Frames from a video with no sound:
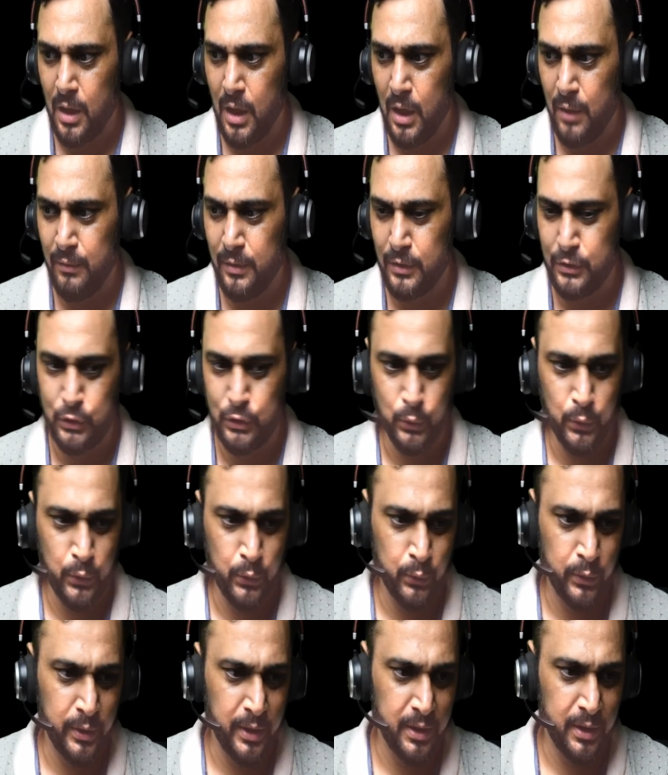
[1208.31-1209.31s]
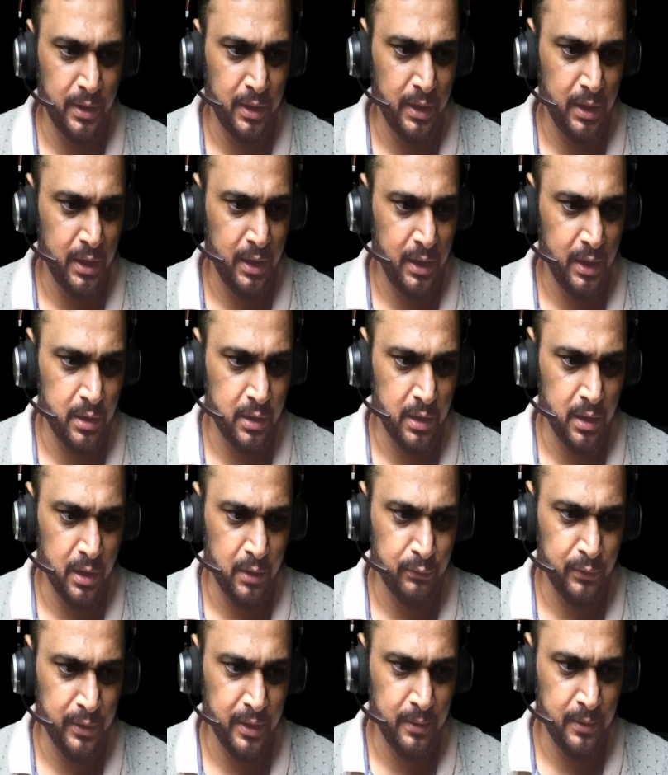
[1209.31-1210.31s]
I will show you in the
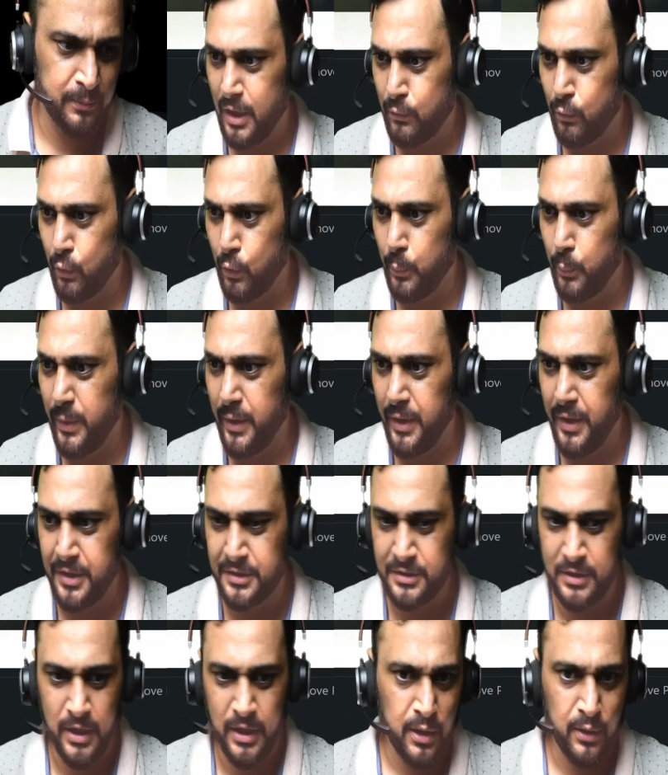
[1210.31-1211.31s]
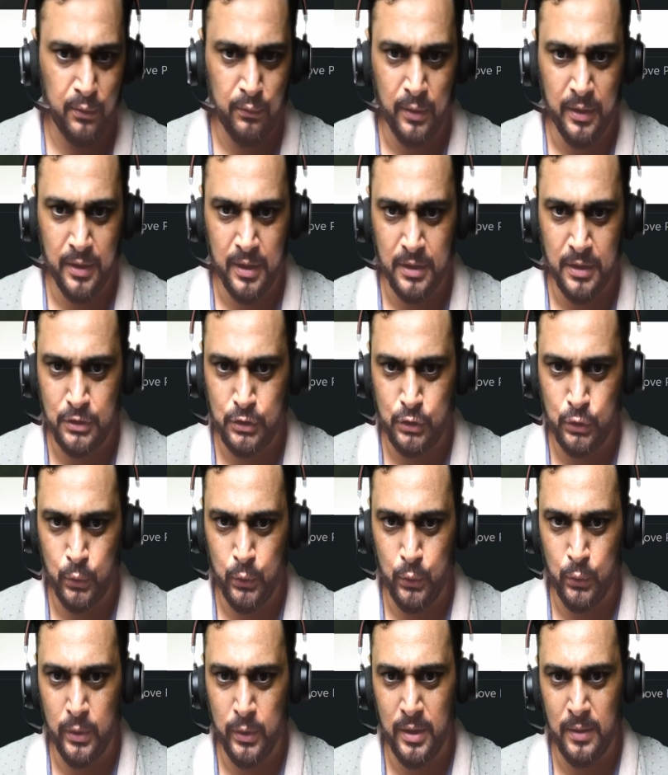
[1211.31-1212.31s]
graph here. would be easy if I can show
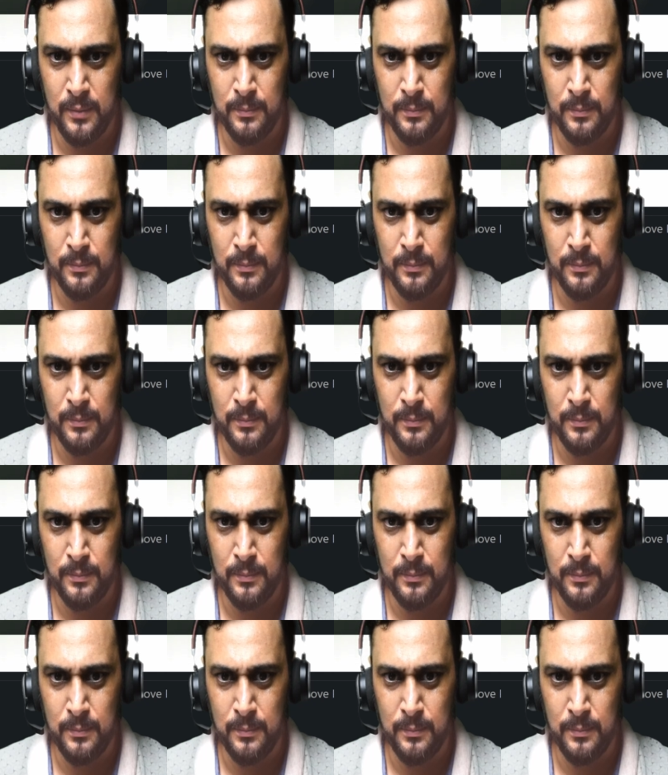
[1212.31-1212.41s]
you here.